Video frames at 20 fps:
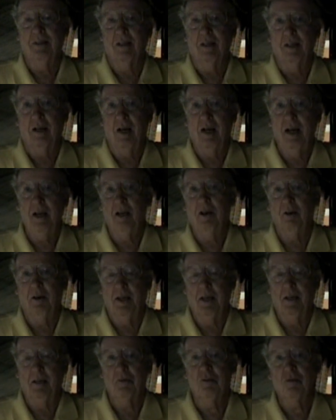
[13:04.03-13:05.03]
at the higher
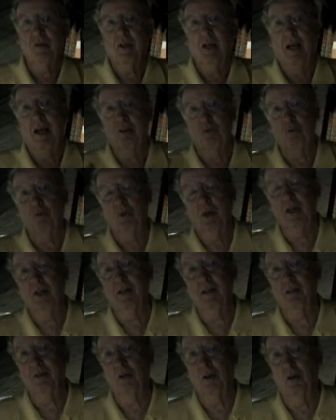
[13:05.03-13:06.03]
ends as
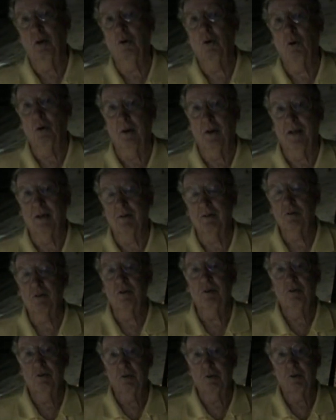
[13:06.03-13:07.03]
well at the lower
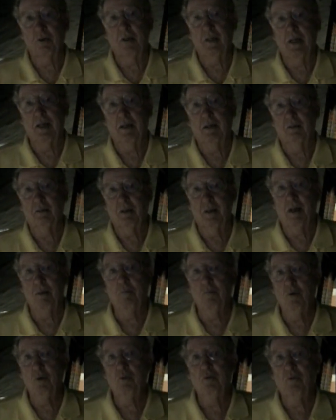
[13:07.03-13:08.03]
ends. So they, they
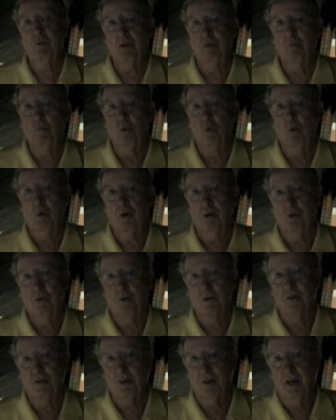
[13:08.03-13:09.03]
moved it more
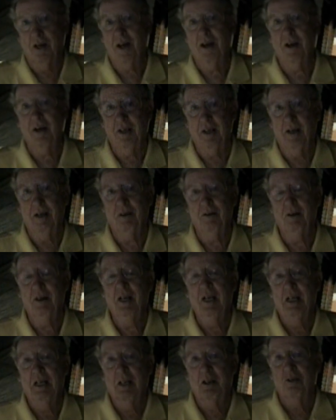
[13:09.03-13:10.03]
towards the hot end
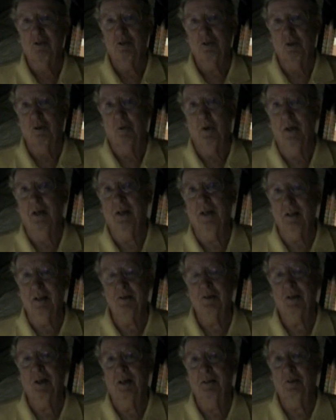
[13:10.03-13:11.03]
so when it
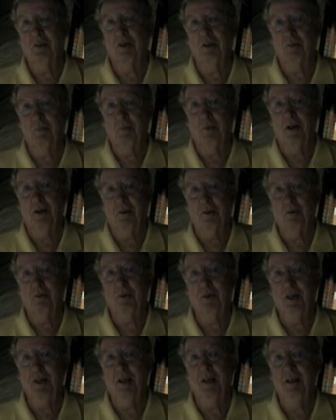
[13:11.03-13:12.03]
is out there at Mach
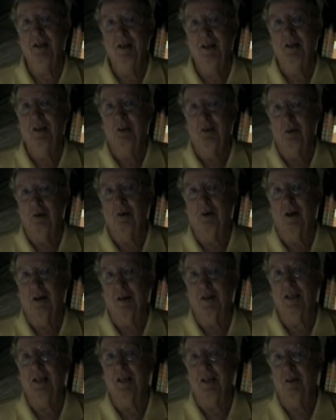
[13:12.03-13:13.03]
3, you're
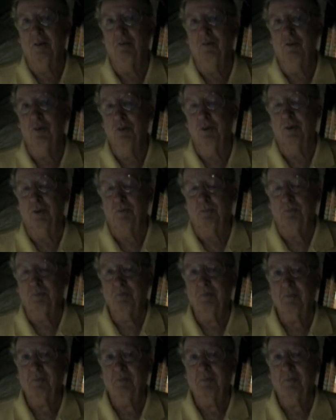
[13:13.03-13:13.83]
not leaking fuel.